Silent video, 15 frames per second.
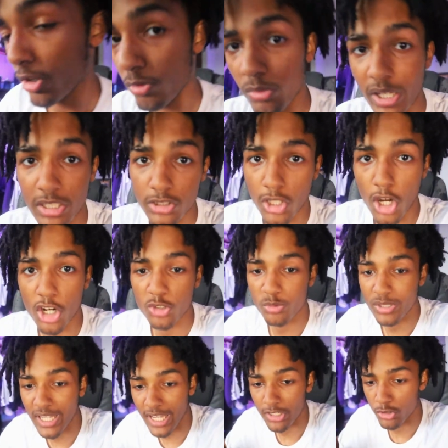Red large,
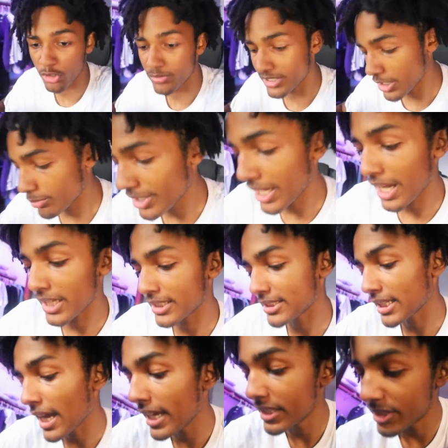we got, you know what I'm saying, we got
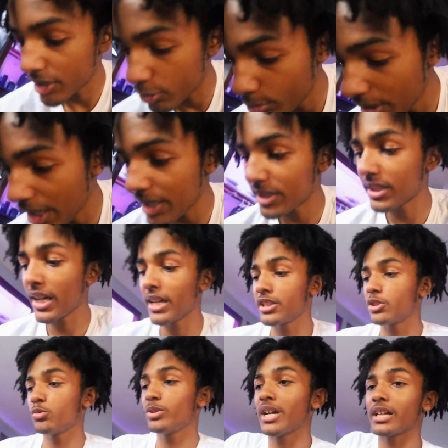sizes. We got
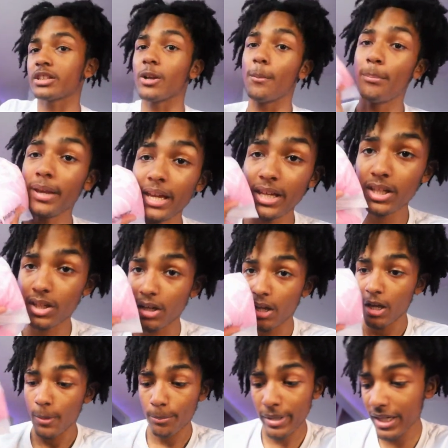the
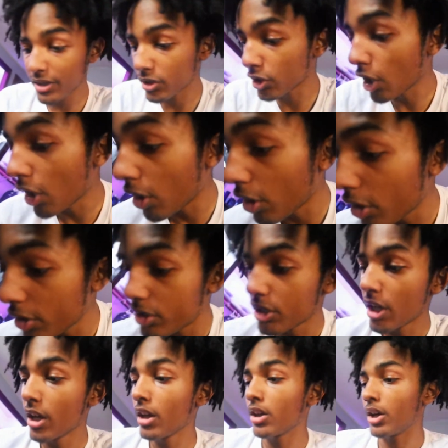pink large.
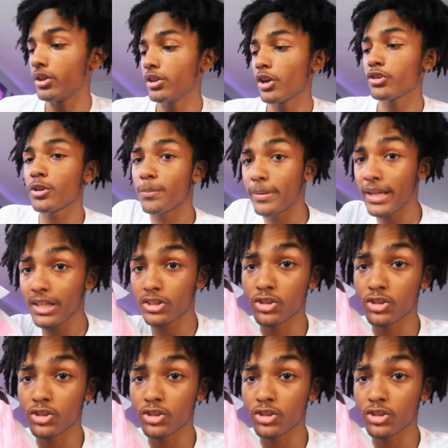Another pink